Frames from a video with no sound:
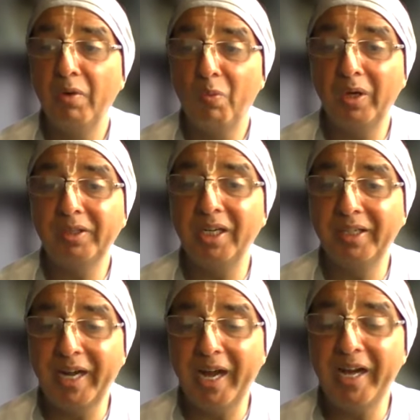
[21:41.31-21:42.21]
one
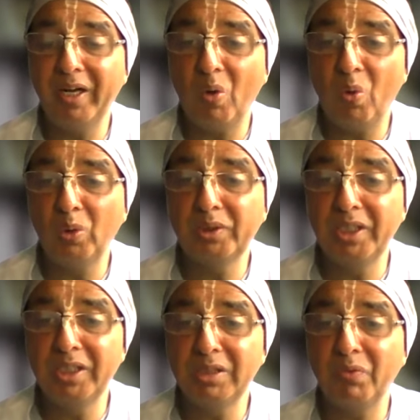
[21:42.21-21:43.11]
can gain all
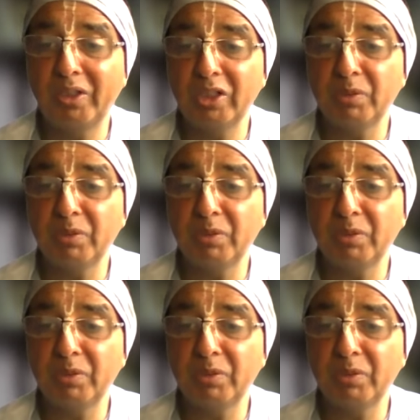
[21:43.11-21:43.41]
these when the